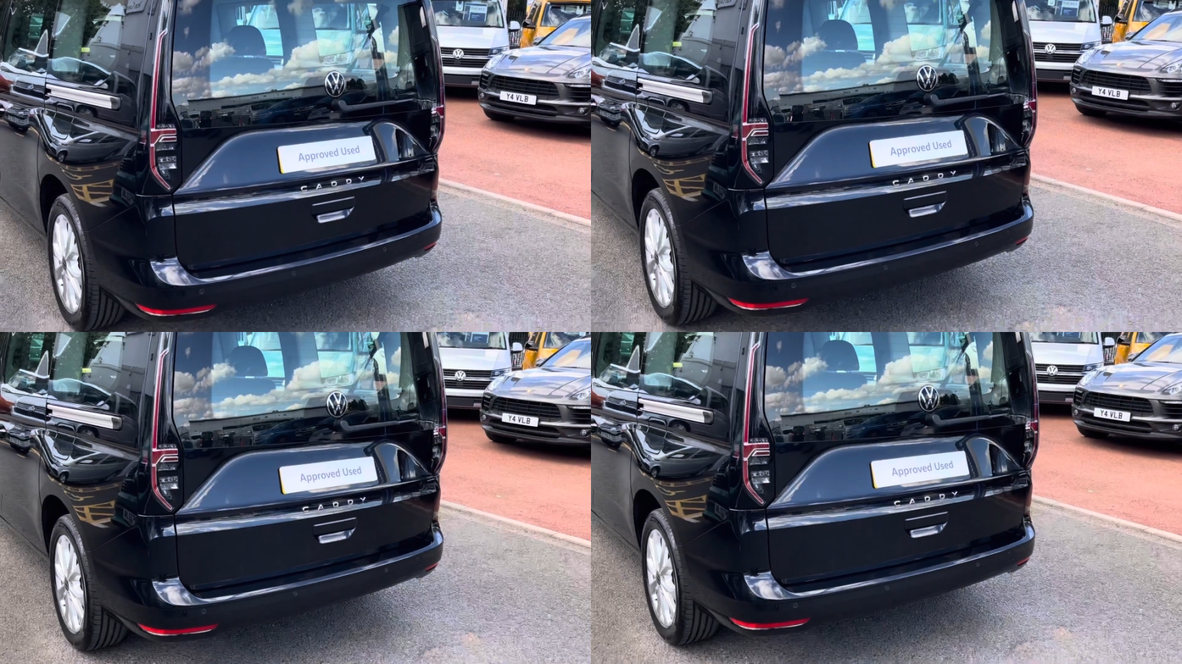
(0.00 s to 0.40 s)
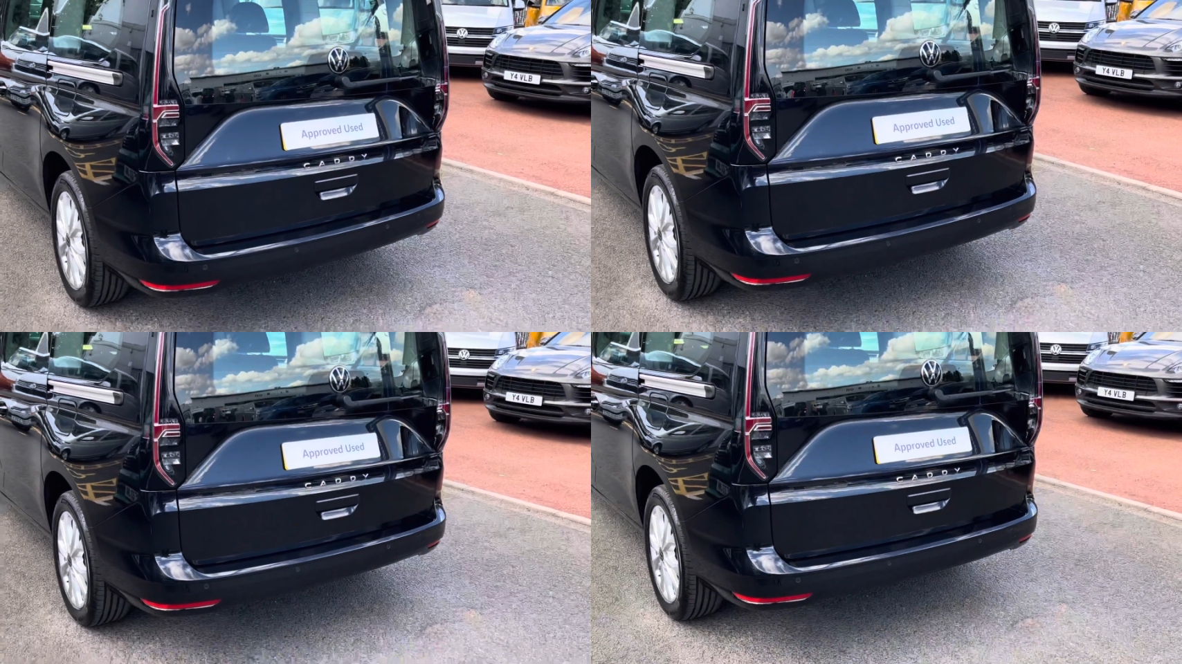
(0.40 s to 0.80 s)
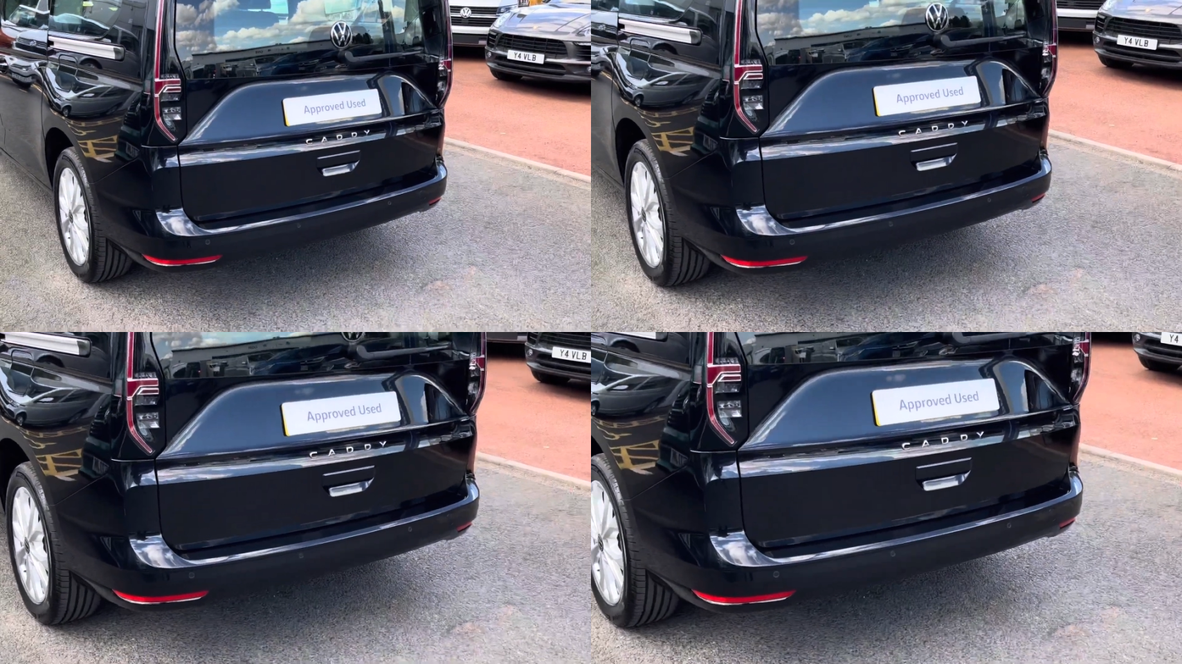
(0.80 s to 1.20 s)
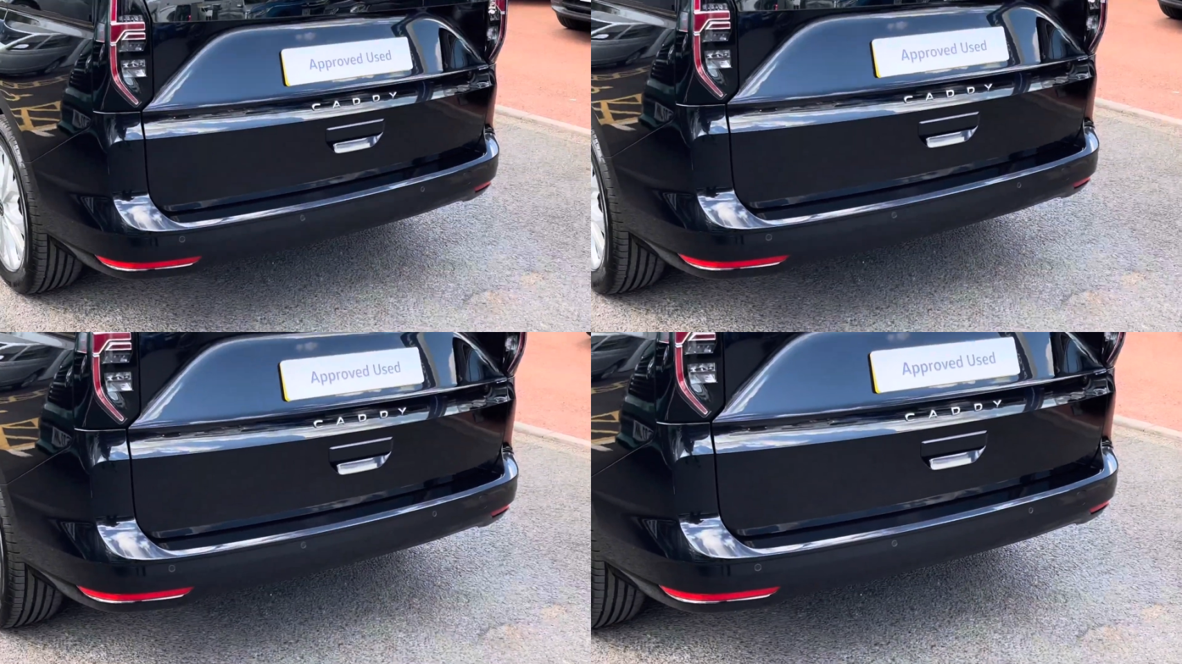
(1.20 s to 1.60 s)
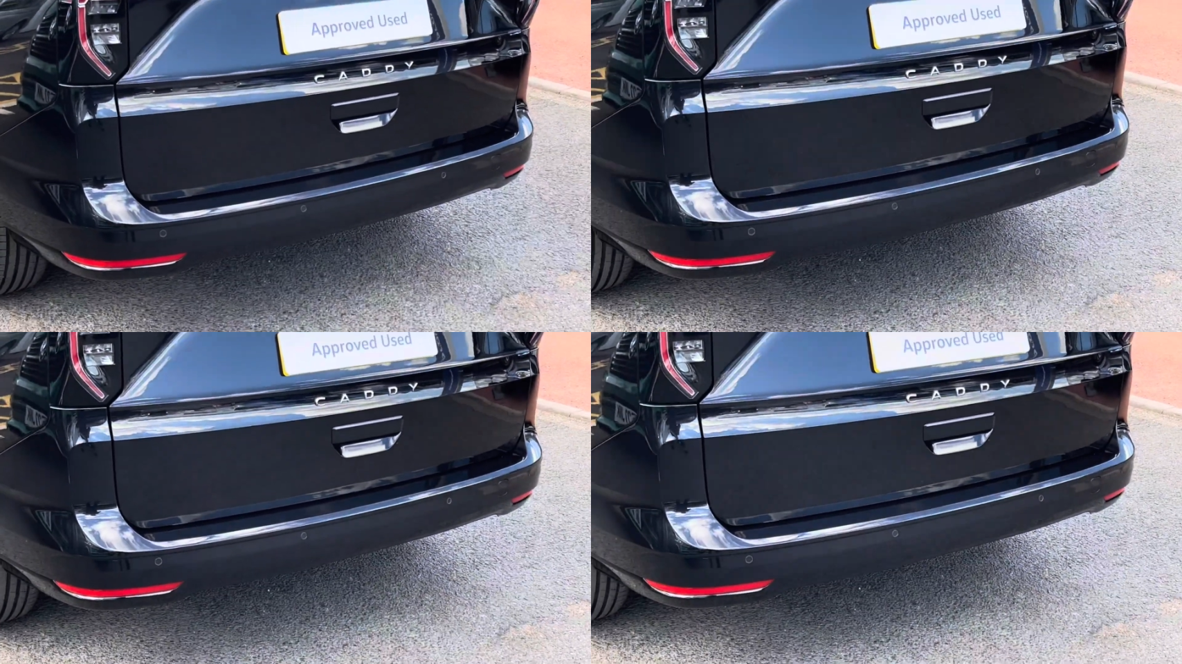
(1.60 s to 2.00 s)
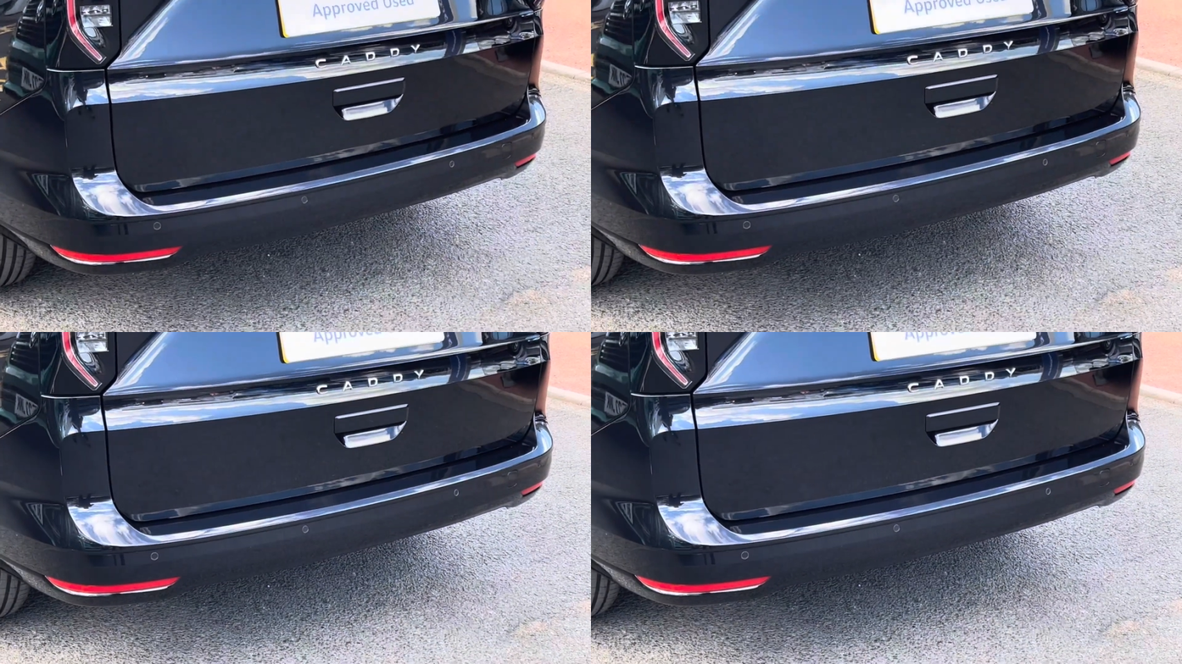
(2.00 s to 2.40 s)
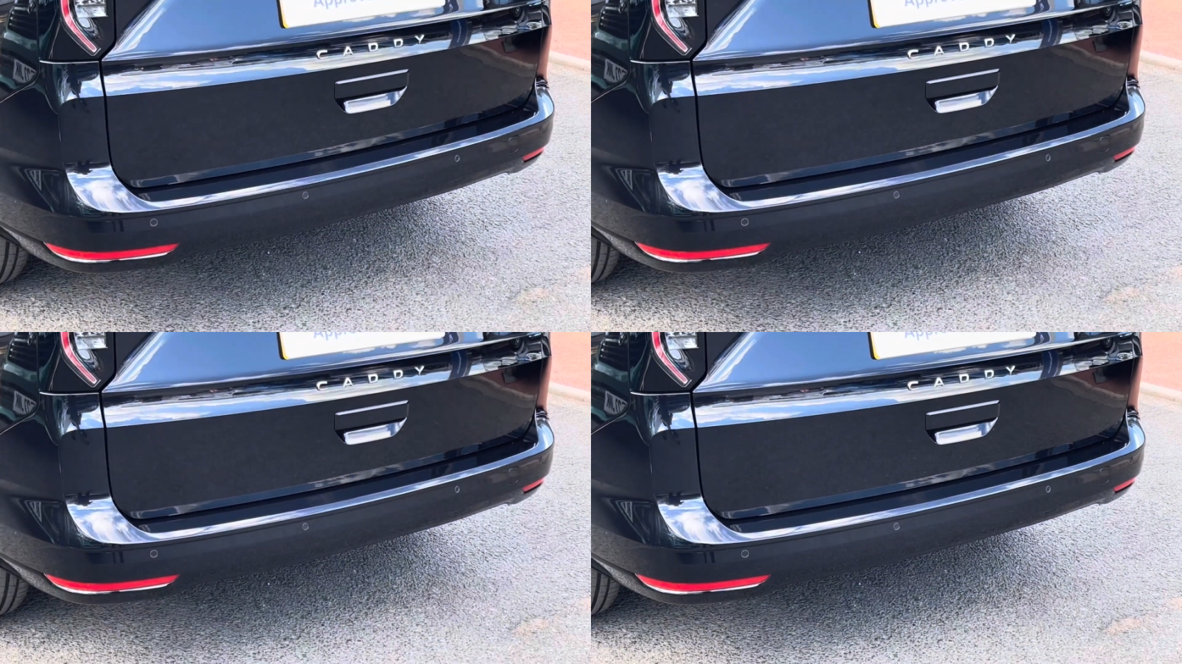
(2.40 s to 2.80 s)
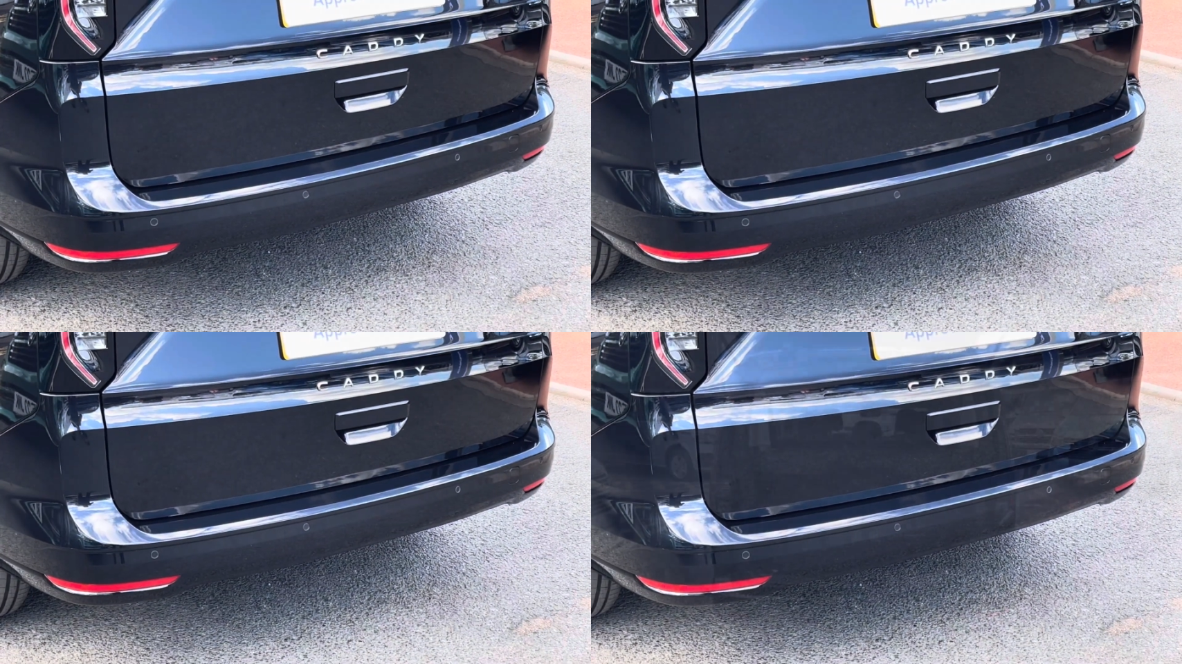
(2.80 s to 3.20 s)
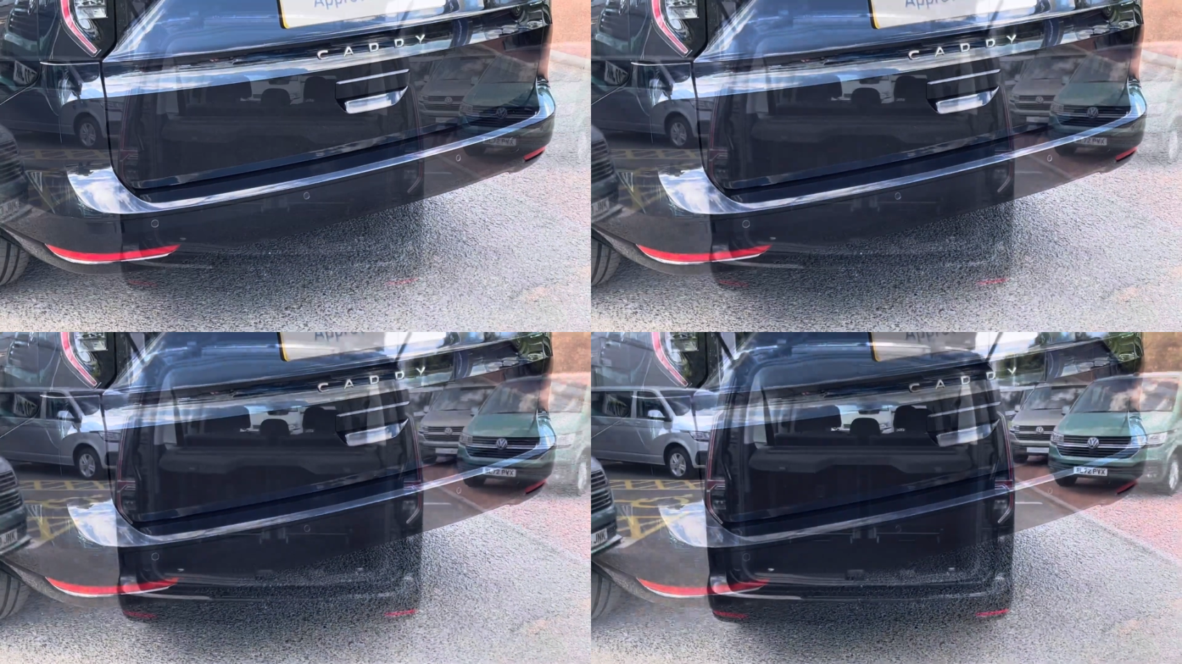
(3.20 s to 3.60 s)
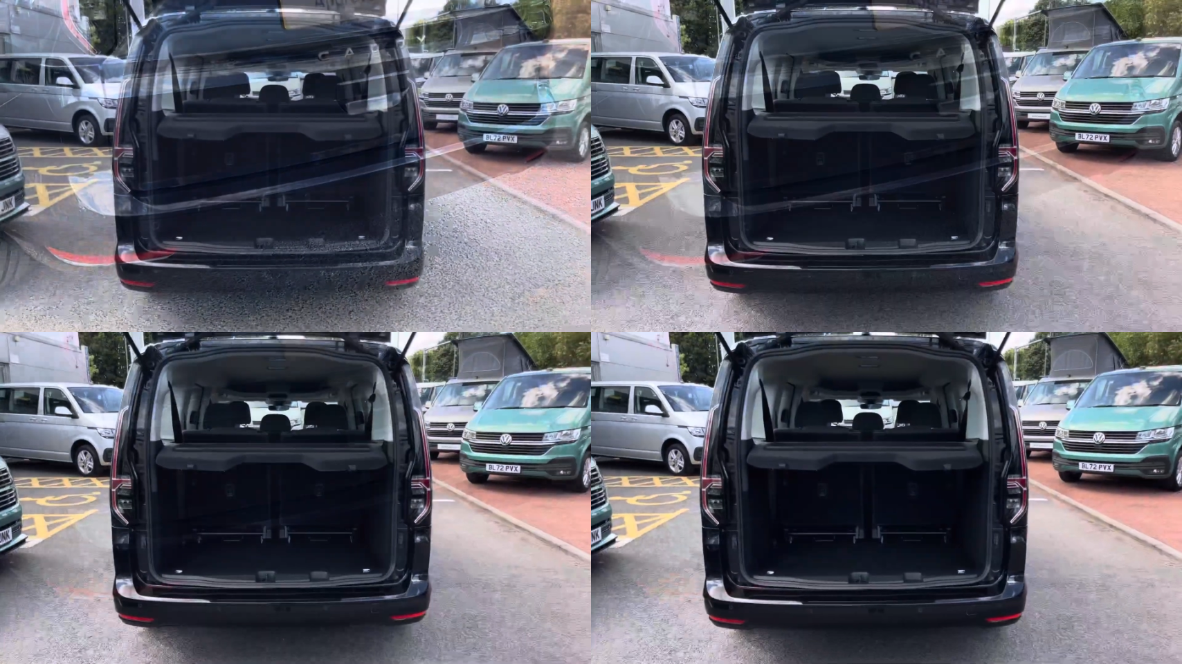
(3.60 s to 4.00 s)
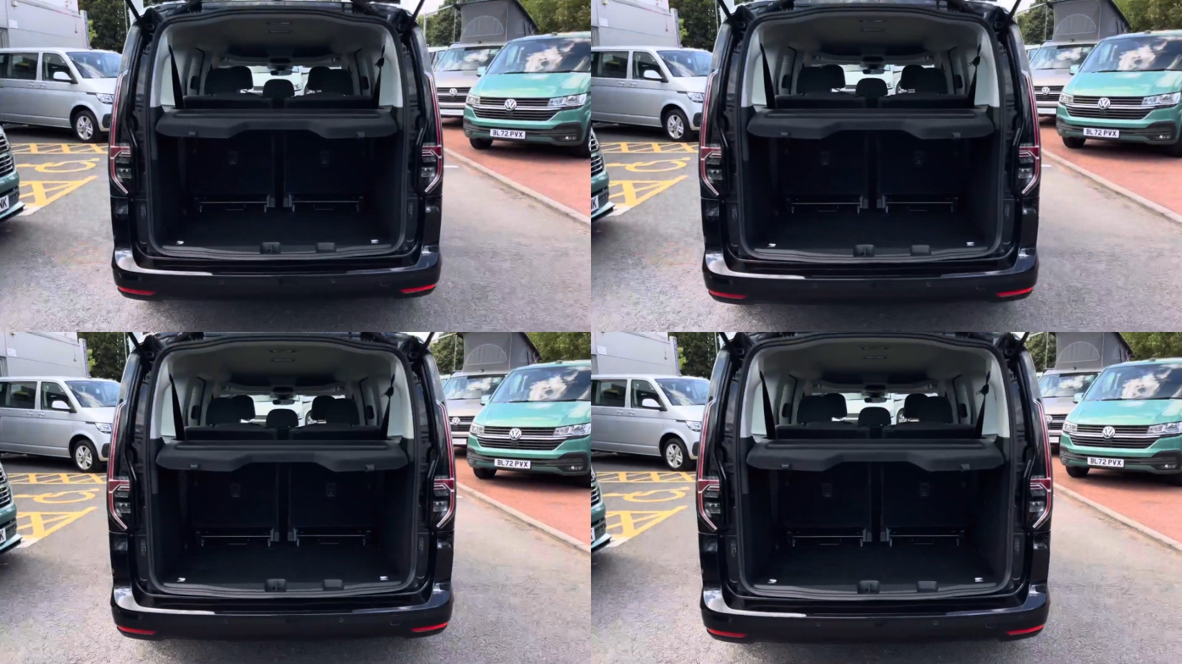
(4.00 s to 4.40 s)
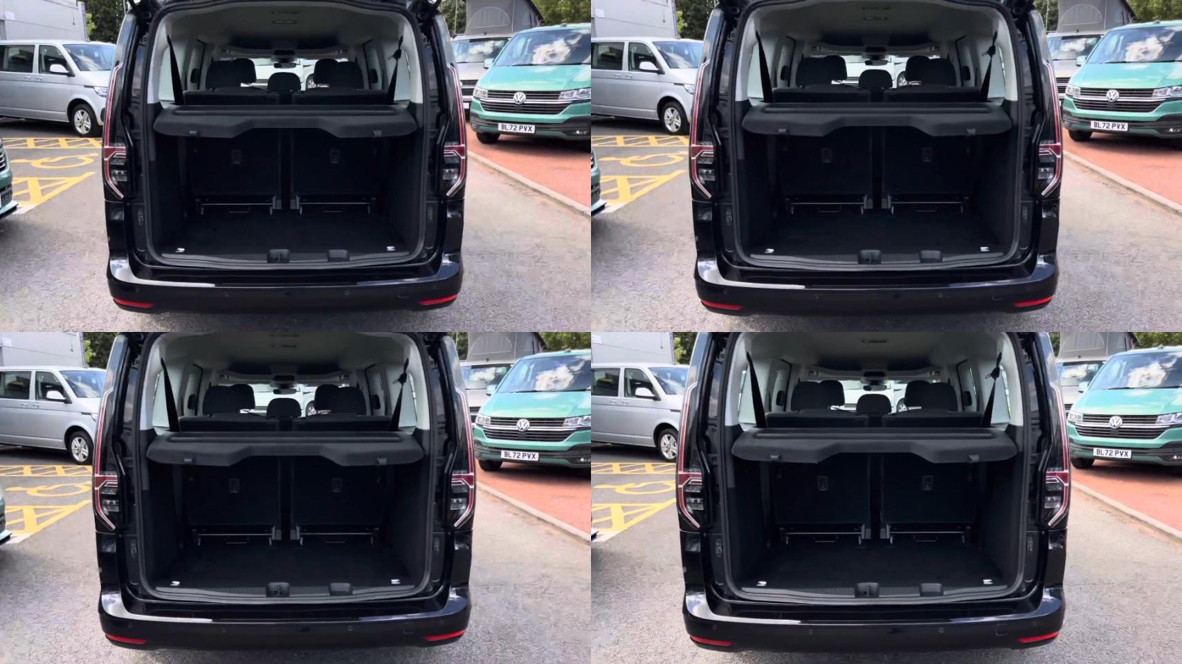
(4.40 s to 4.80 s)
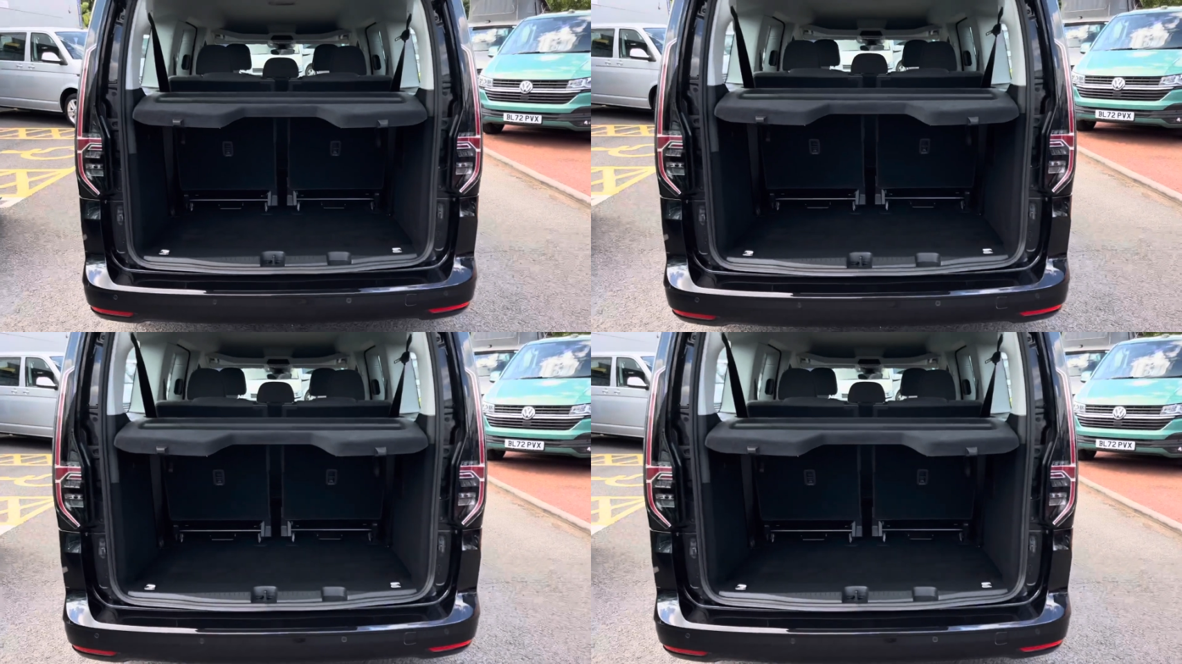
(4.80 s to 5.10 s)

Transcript: Nobody's mouth can be seen.